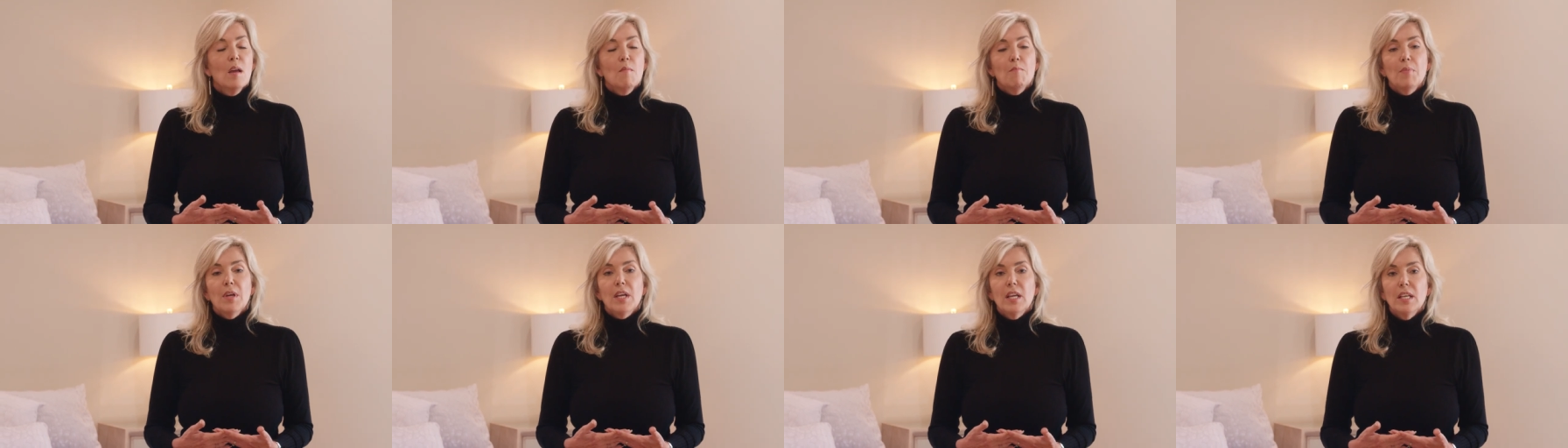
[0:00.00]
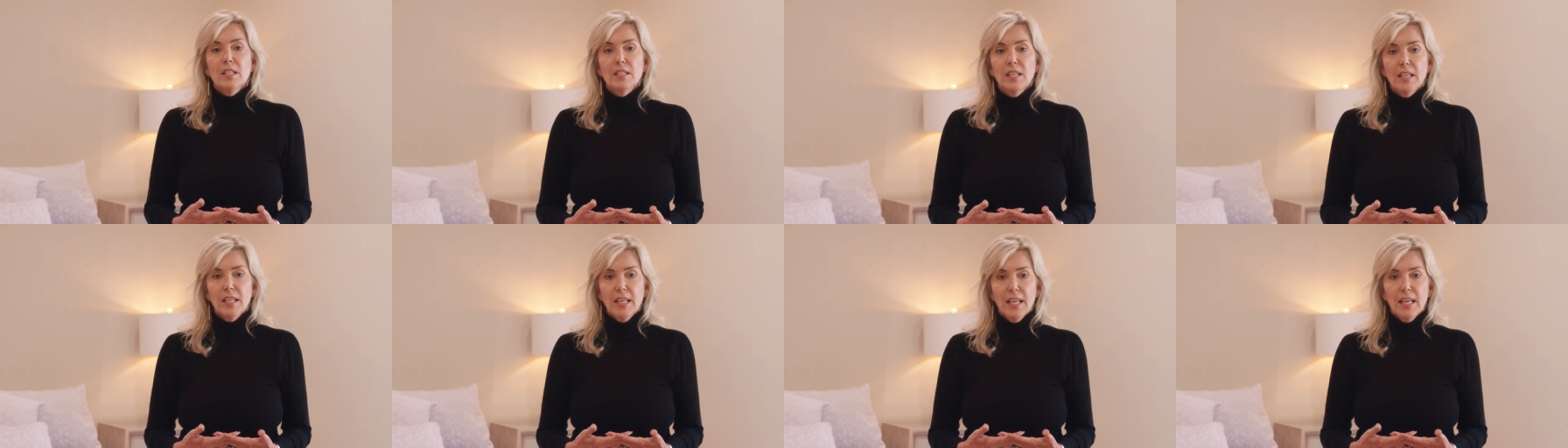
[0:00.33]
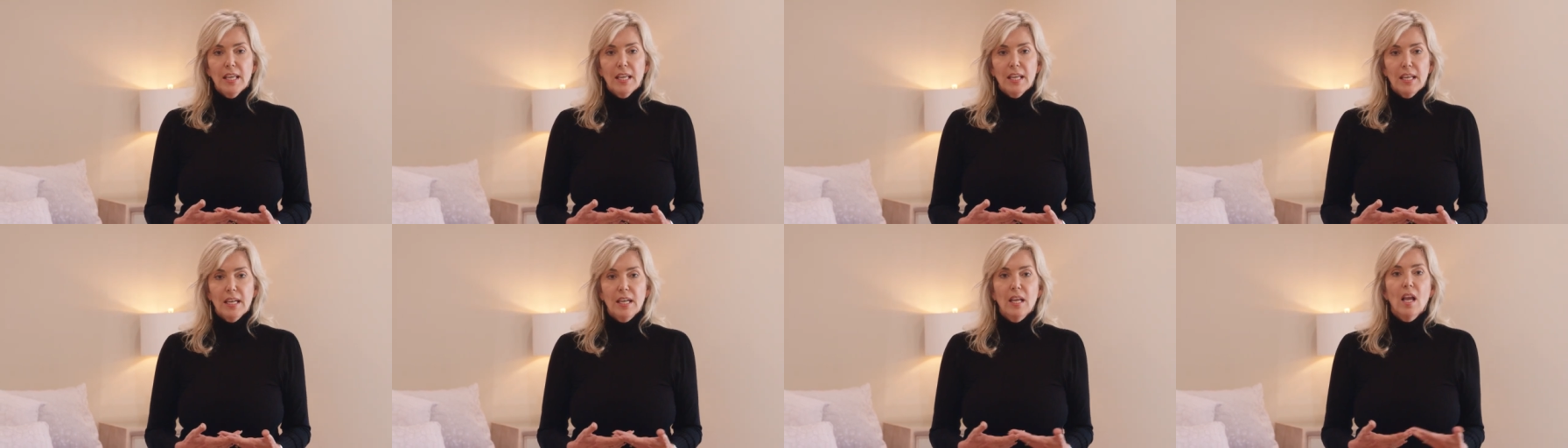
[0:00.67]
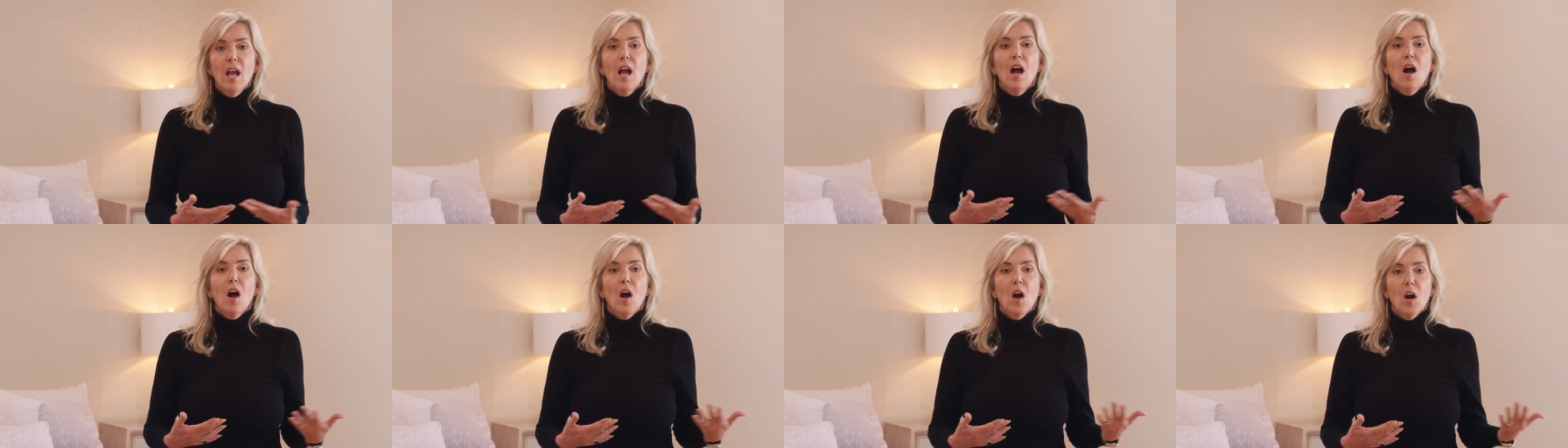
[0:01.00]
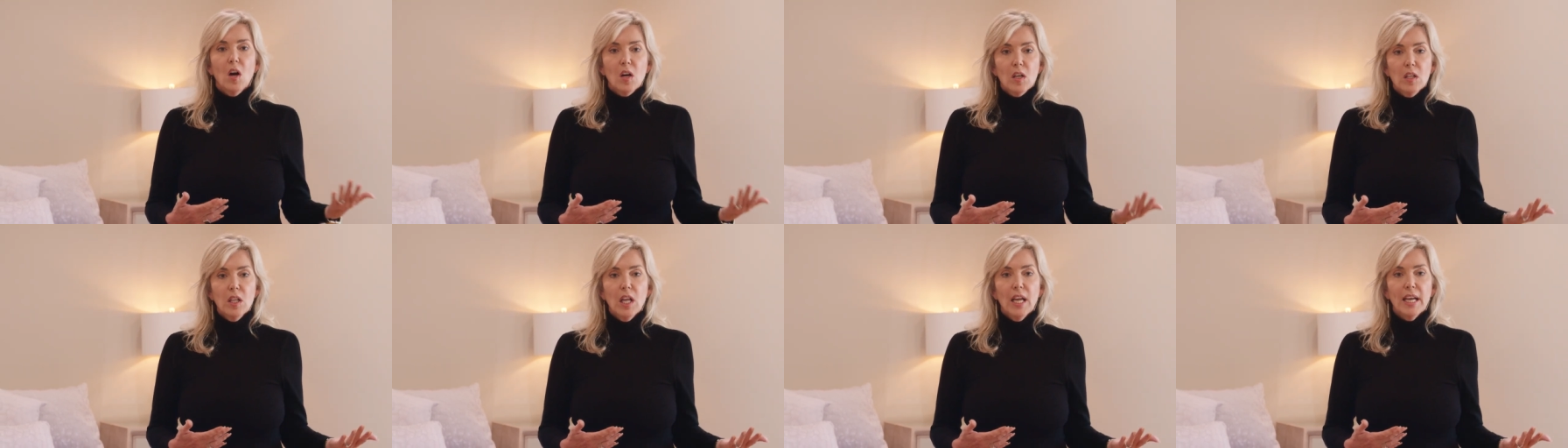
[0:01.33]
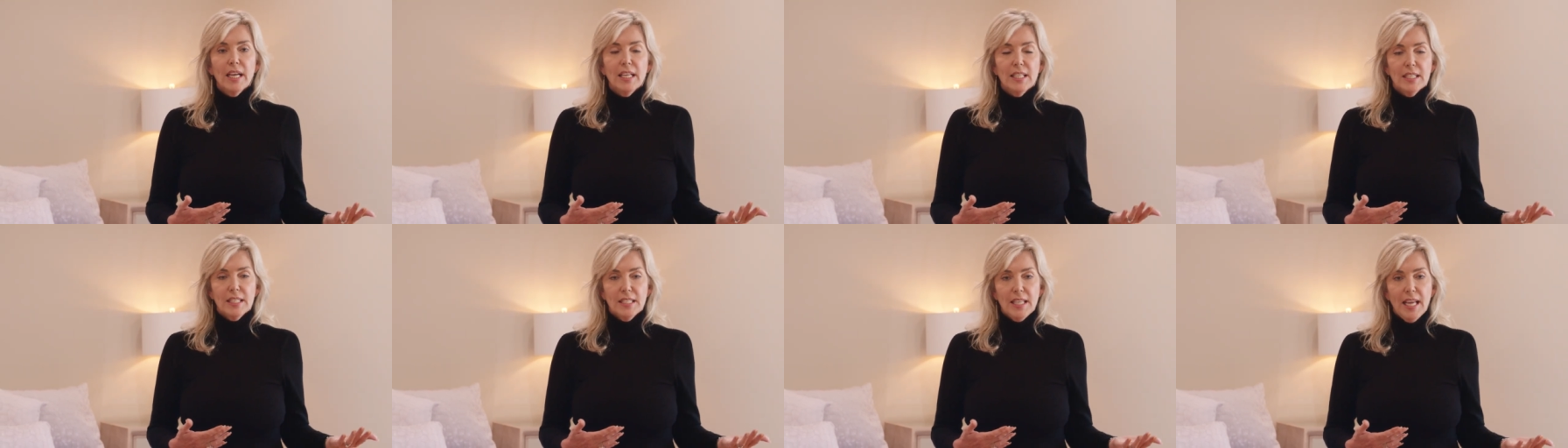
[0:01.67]
Because again, our
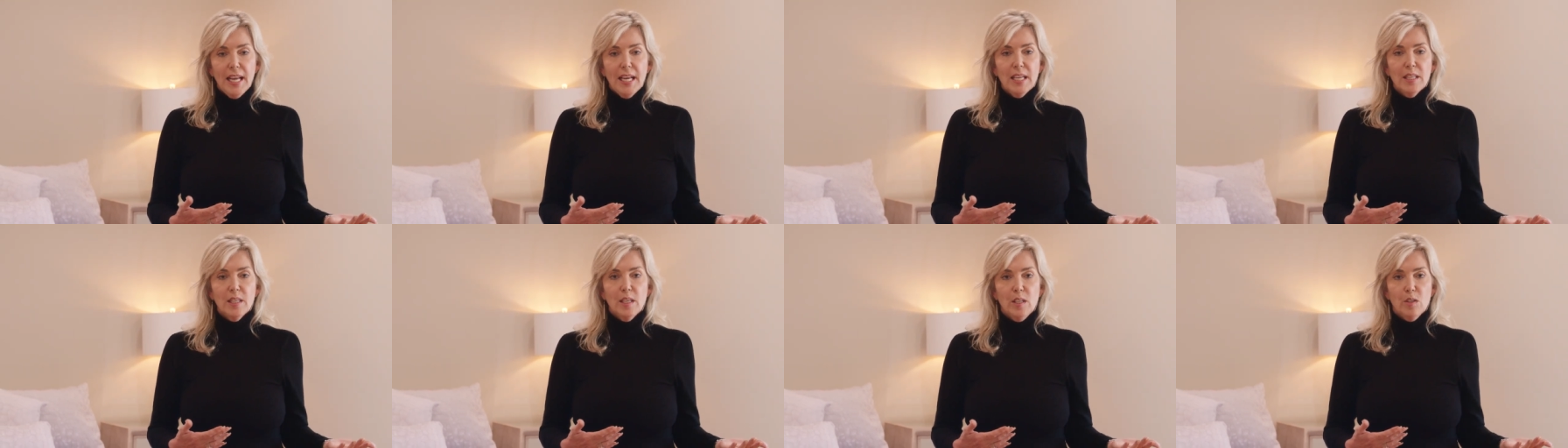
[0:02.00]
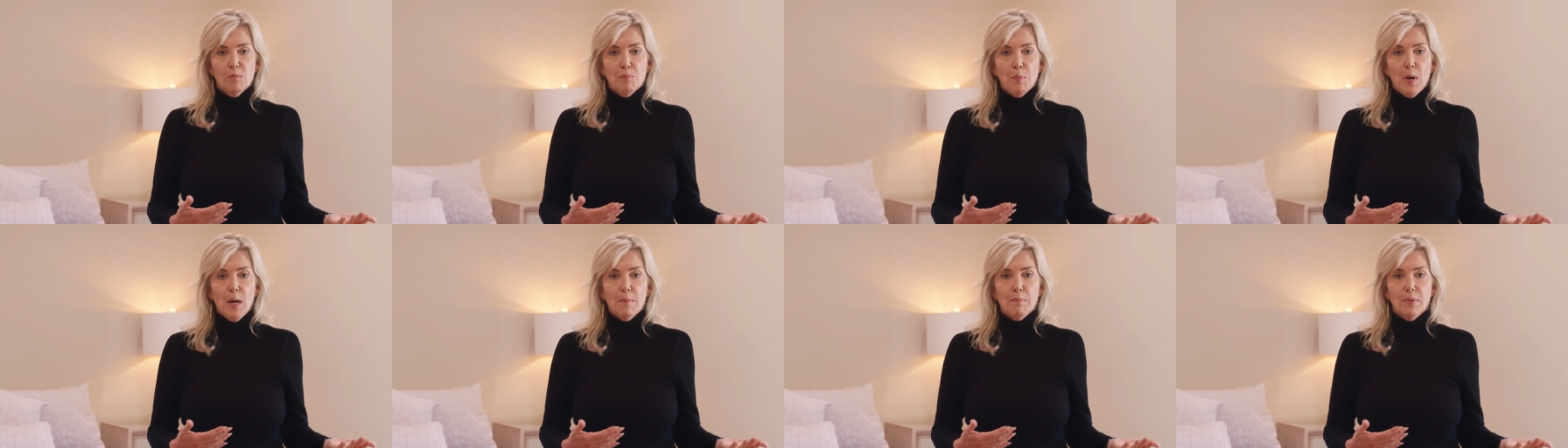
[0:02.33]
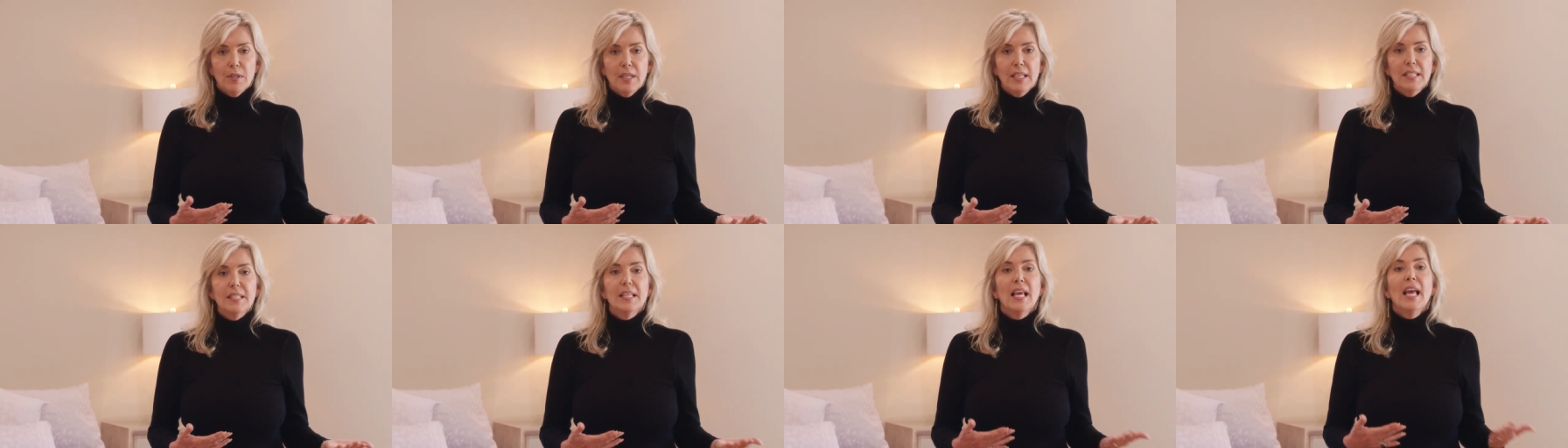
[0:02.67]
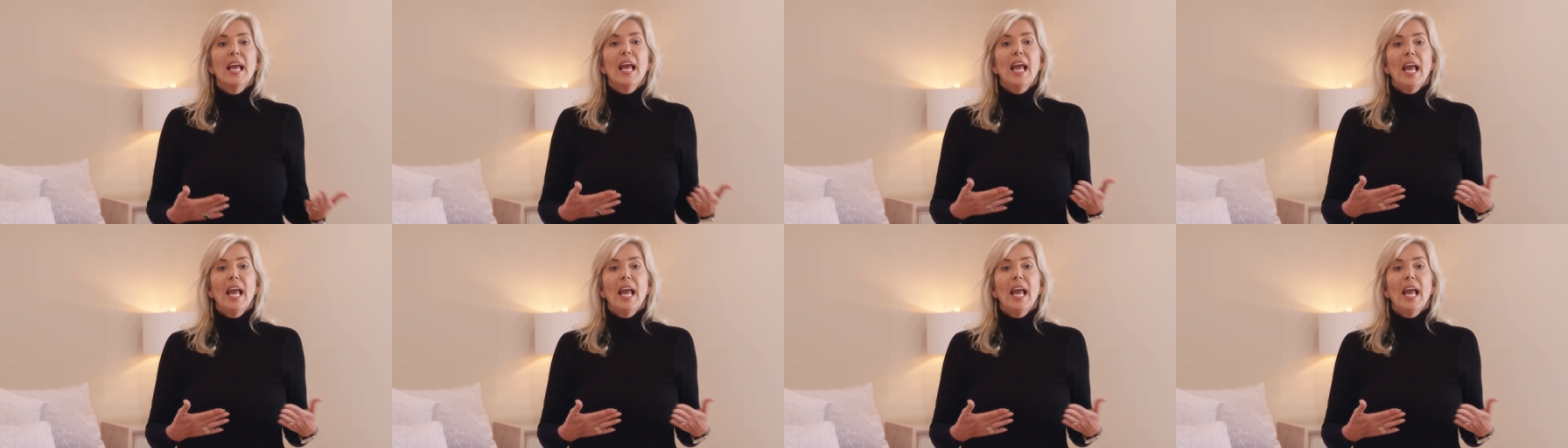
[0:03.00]
clients stay in these properties